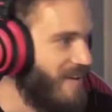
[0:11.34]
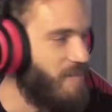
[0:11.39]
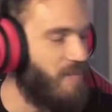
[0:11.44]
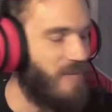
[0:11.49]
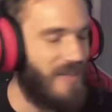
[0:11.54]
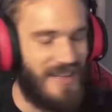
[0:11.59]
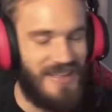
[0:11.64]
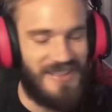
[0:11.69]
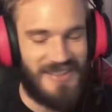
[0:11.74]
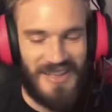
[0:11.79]

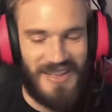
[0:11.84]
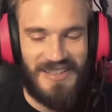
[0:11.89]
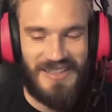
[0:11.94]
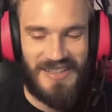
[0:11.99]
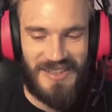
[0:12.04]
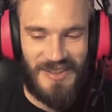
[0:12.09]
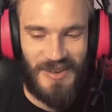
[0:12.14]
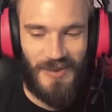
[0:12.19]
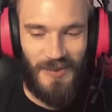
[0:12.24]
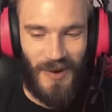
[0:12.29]
Please
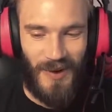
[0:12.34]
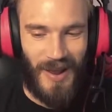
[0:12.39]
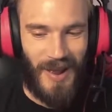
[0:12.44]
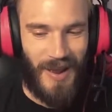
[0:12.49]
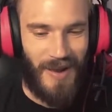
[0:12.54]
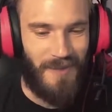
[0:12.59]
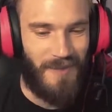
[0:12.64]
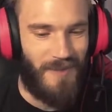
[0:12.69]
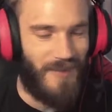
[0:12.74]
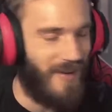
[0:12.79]
listen to what
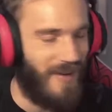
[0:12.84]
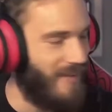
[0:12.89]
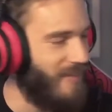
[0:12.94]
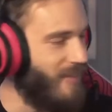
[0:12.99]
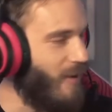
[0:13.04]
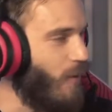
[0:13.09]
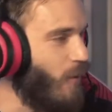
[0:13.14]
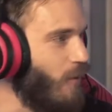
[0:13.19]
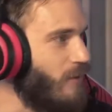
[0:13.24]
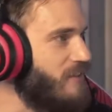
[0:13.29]
I,
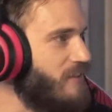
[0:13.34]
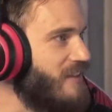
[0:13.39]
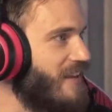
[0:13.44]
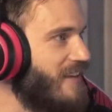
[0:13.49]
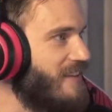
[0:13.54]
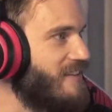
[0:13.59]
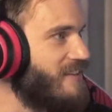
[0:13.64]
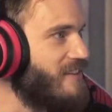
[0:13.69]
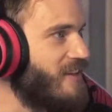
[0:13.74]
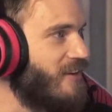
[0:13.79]
the whole
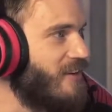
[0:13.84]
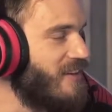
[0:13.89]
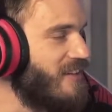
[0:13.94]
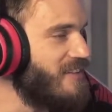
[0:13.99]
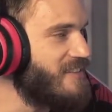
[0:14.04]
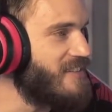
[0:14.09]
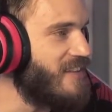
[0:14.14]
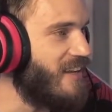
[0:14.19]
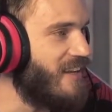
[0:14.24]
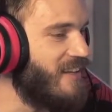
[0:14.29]
sentence though.
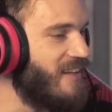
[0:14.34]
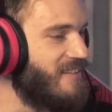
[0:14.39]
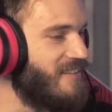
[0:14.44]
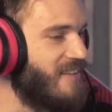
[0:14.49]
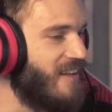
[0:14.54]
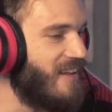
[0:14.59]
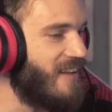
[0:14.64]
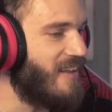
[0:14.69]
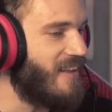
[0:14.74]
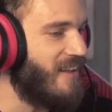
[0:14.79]
It's like,